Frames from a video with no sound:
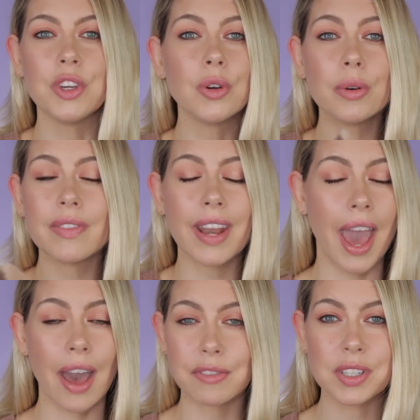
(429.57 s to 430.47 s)
You don't even
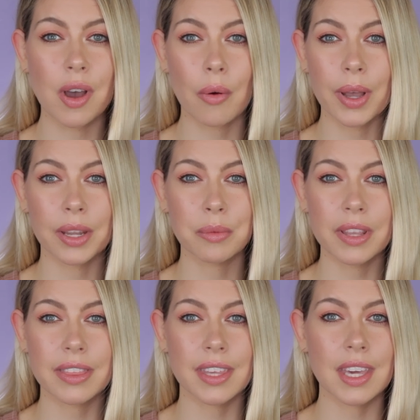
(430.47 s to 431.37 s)
have to go in
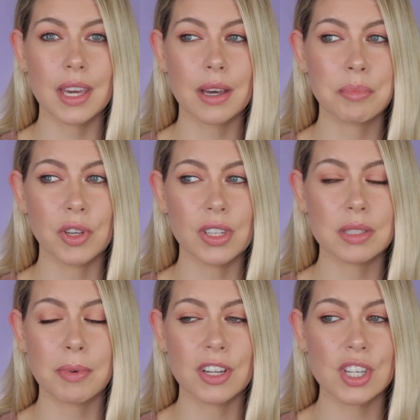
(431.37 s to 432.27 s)
with the beauty
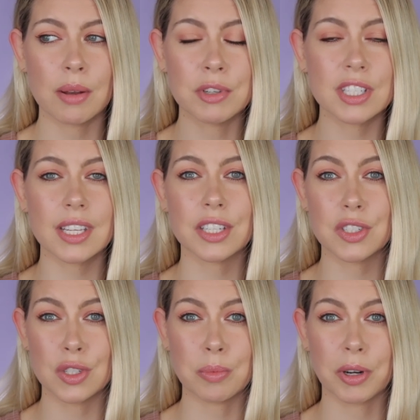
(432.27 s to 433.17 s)
sponge. I'm just like
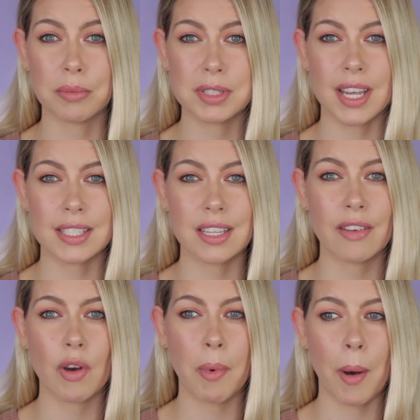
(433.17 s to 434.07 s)
super
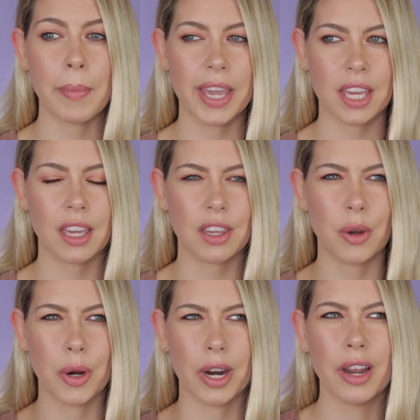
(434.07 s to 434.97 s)
obsessive about making
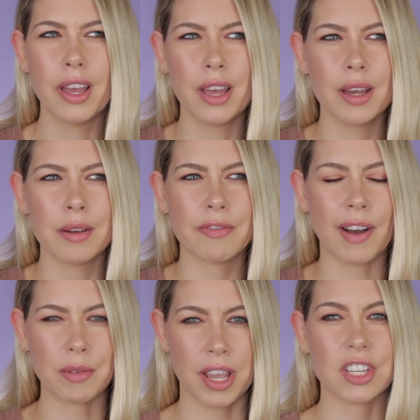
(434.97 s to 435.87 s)
your
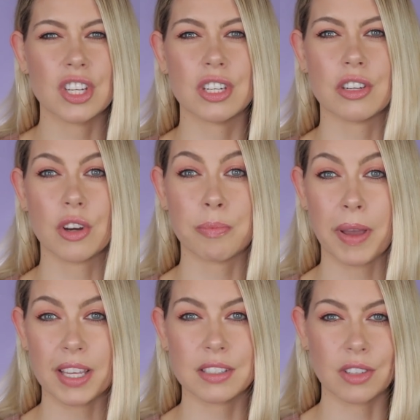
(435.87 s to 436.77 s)
foundation and your
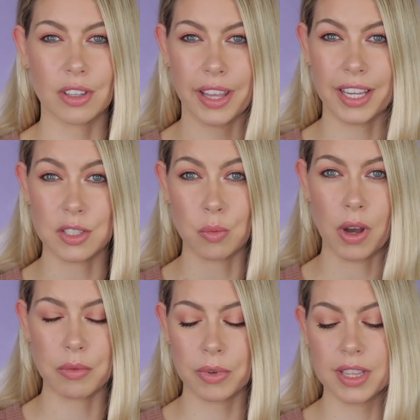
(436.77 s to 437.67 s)
base look like it's
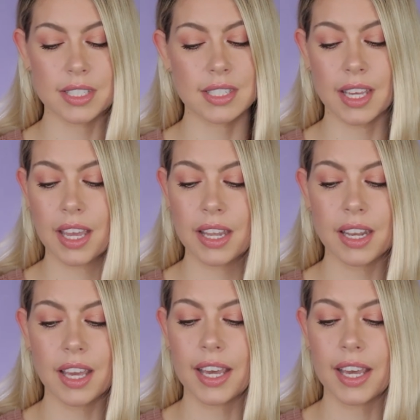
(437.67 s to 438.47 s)
one with the skin.